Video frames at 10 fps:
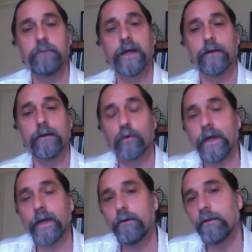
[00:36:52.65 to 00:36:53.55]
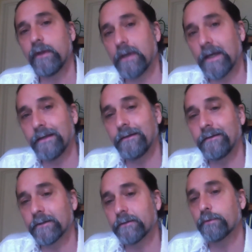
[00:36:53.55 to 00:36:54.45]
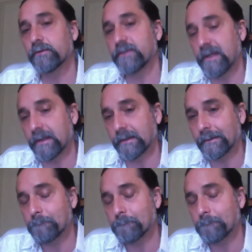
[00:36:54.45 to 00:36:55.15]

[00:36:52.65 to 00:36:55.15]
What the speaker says: by greater than 96%,